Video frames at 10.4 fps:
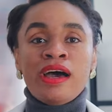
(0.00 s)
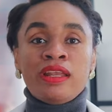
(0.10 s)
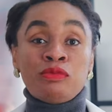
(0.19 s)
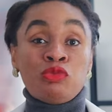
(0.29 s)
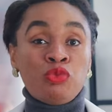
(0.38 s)

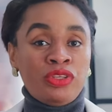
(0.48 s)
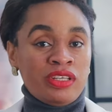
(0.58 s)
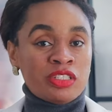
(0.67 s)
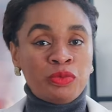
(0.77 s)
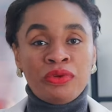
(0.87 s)
and with
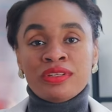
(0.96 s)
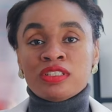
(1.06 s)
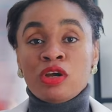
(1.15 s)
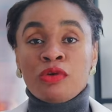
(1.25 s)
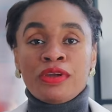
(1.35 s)

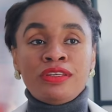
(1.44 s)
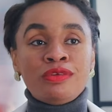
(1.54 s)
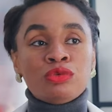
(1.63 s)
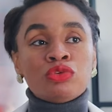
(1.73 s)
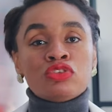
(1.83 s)
experience, I already
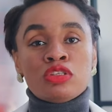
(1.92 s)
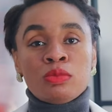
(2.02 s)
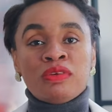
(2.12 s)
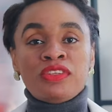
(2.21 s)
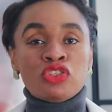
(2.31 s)
know
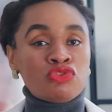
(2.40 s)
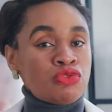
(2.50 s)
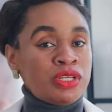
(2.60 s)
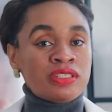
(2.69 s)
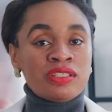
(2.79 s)
some of these
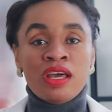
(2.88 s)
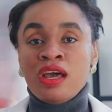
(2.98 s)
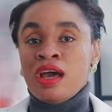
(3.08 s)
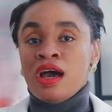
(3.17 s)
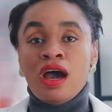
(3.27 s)
traits
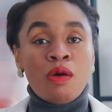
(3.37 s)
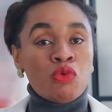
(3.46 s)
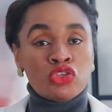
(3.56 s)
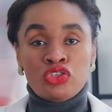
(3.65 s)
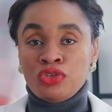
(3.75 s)
are
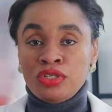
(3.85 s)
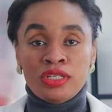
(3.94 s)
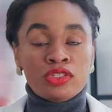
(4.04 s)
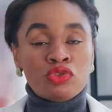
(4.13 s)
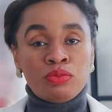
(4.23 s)
what you
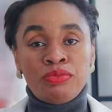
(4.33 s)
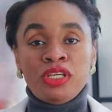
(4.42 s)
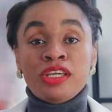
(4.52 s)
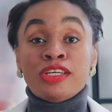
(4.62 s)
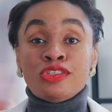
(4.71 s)
need to
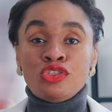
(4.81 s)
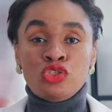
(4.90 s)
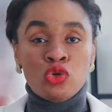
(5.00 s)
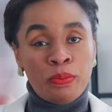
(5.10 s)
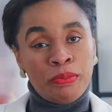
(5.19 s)
be a
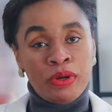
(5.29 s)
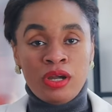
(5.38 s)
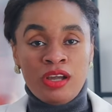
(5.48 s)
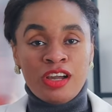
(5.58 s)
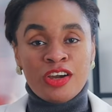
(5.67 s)
dope
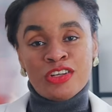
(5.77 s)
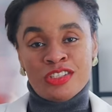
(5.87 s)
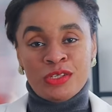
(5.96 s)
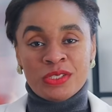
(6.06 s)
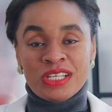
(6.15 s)

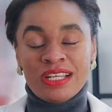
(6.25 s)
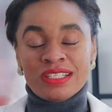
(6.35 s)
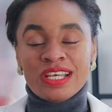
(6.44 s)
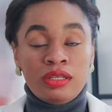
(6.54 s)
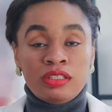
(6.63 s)

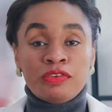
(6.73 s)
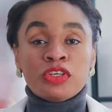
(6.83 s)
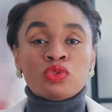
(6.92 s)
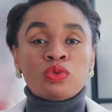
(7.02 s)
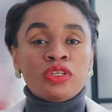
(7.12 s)
consultant. The
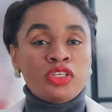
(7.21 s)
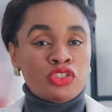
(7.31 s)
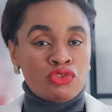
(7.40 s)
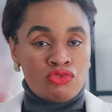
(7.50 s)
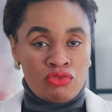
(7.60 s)
first one
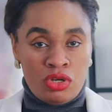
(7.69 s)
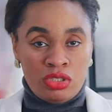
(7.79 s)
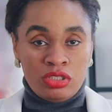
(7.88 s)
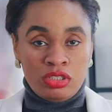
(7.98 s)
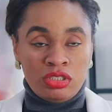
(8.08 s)
is
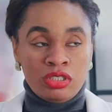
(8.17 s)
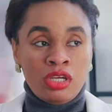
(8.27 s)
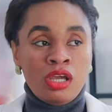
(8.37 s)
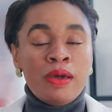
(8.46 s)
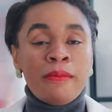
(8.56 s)
trust,
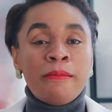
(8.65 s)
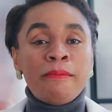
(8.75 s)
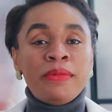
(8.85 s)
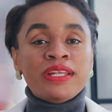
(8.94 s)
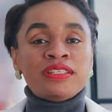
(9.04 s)

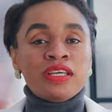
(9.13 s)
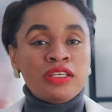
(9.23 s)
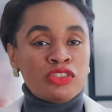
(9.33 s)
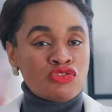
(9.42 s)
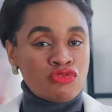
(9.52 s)

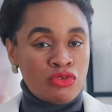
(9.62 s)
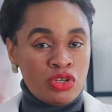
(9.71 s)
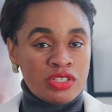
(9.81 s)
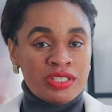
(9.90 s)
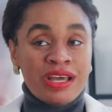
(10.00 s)
maintaining
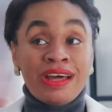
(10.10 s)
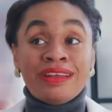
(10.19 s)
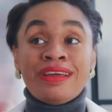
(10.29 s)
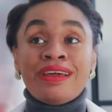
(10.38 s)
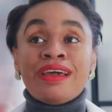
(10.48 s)
trust
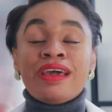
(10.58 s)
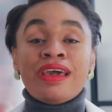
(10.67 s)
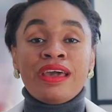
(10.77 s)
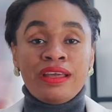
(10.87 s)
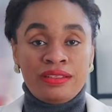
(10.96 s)
and
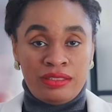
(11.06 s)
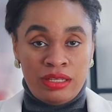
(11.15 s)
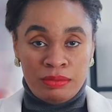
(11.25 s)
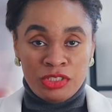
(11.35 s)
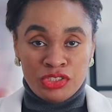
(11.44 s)

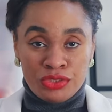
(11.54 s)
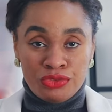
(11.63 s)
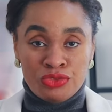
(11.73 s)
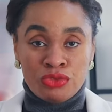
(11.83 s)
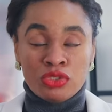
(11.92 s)
establishing
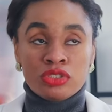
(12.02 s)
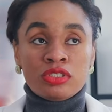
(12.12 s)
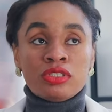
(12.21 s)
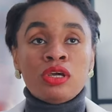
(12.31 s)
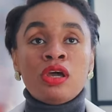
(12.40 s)

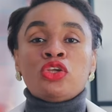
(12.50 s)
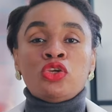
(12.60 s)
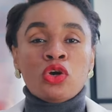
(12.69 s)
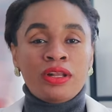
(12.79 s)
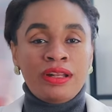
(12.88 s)
trust.
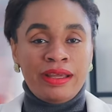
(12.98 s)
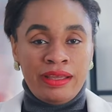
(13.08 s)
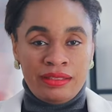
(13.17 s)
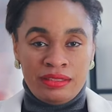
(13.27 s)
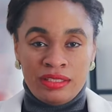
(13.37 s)
Your
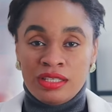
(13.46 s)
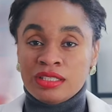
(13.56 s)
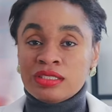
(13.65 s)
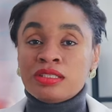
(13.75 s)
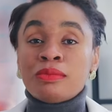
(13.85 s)
client
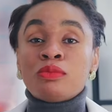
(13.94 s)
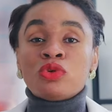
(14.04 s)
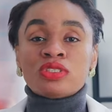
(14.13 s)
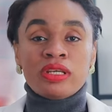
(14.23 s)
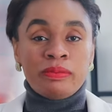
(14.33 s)
is the
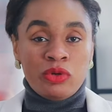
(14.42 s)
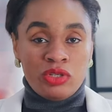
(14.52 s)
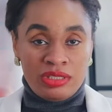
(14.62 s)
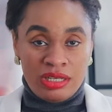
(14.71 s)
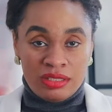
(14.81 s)
most
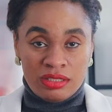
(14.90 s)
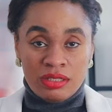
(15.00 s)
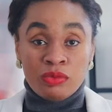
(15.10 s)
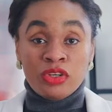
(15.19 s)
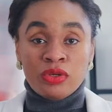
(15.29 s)
important
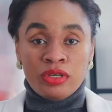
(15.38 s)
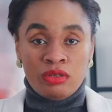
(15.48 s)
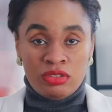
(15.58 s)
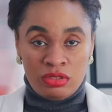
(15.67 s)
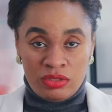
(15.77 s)
when you're a
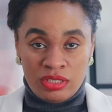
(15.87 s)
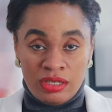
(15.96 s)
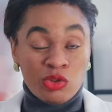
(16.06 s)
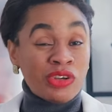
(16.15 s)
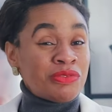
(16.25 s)

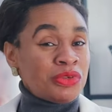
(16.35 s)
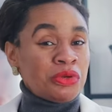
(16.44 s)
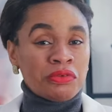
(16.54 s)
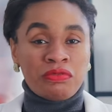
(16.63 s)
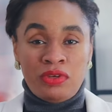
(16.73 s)
consultant, not even
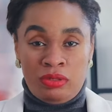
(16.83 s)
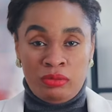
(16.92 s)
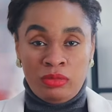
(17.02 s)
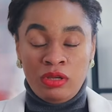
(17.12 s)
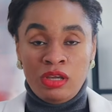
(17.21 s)
your
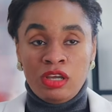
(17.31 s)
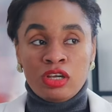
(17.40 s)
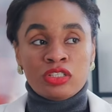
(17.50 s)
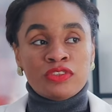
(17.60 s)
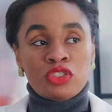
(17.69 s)
firm.
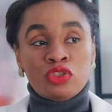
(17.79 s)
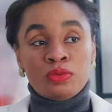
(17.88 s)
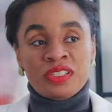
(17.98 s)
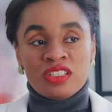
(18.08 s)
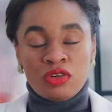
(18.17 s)
Because otherwise you could
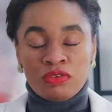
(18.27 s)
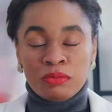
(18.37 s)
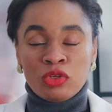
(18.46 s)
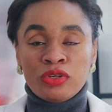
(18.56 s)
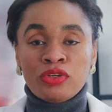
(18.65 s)
be
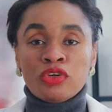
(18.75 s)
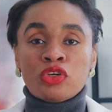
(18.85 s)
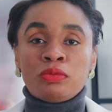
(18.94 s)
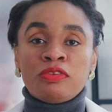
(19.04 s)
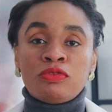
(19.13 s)
self-employed or you
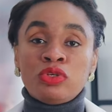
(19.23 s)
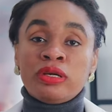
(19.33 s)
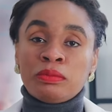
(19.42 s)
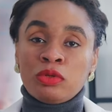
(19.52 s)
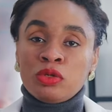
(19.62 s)
could be fully
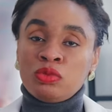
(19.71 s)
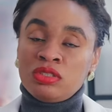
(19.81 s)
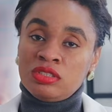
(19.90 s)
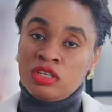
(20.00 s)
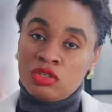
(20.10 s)
employed
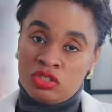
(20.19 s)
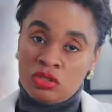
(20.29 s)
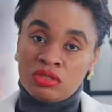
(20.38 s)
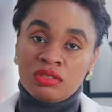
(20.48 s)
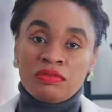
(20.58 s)
with a
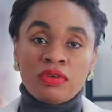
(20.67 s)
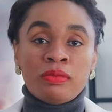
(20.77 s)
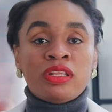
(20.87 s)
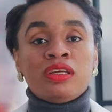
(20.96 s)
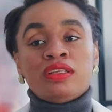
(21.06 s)
consulting firm
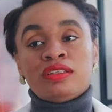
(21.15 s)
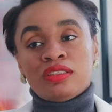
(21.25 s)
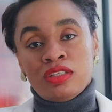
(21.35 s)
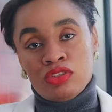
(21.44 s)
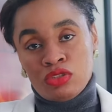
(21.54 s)
and then they
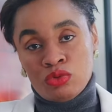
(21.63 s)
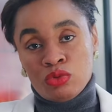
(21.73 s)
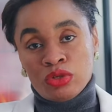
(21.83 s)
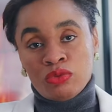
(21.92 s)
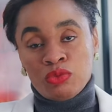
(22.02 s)
send you to
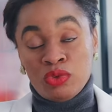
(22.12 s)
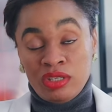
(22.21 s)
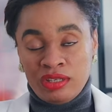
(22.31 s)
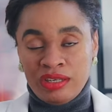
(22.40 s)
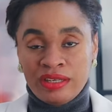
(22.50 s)
work with
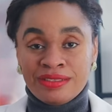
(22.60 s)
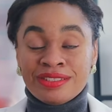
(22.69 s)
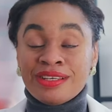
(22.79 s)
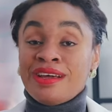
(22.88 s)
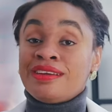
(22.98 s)
a
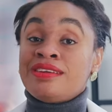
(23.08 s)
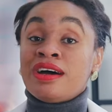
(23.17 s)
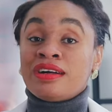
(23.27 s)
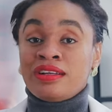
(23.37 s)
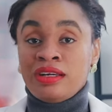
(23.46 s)
client.
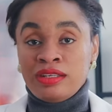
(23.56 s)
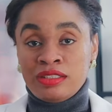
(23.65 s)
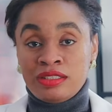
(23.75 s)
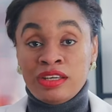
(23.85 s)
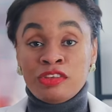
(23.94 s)
That
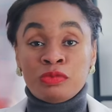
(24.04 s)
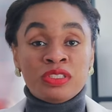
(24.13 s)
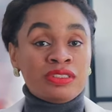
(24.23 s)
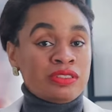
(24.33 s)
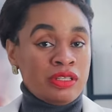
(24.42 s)
client that you've
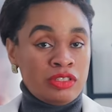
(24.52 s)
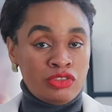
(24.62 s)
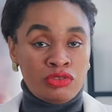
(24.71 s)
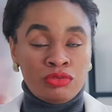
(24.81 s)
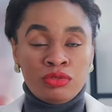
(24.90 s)
been sent
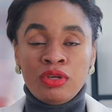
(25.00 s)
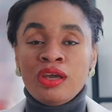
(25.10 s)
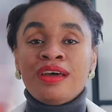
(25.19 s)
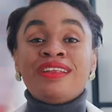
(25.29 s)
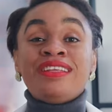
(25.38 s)
to,
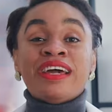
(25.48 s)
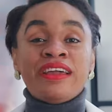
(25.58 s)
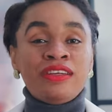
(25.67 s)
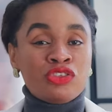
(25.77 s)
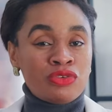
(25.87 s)
their
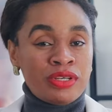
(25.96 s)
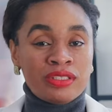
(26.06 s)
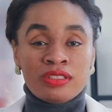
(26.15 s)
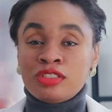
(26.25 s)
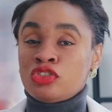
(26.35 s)

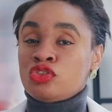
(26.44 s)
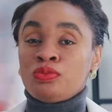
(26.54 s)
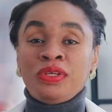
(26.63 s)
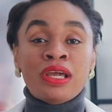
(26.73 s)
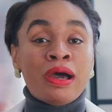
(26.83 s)
interests
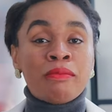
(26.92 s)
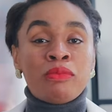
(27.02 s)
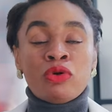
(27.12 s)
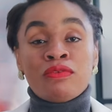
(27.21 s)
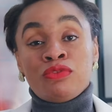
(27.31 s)
should be
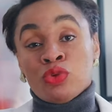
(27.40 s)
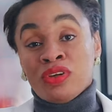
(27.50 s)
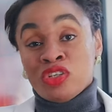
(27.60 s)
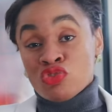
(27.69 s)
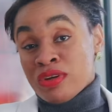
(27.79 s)
above your
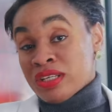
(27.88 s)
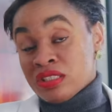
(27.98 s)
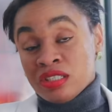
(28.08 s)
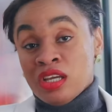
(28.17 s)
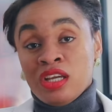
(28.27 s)

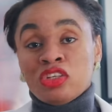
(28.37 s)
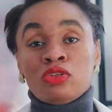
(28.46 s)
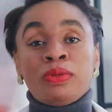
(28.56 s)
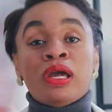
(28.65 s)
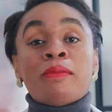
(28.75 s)
interest,
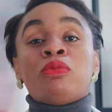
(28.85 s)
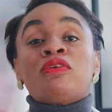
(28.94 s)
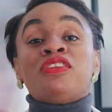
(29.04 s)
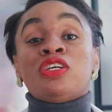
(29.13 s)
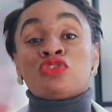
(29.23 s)
should be
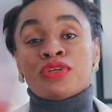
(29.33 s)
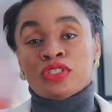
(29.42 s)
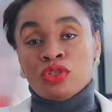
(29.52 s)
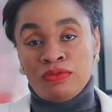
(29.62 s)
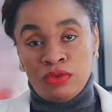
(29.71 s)
above the
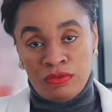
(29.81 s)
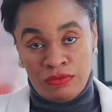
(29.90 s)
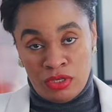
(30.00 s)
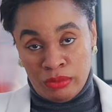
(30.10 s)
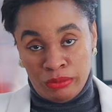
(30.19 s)
interest of your
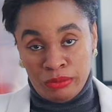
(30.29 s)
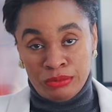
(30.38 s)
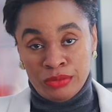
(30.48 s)
firm.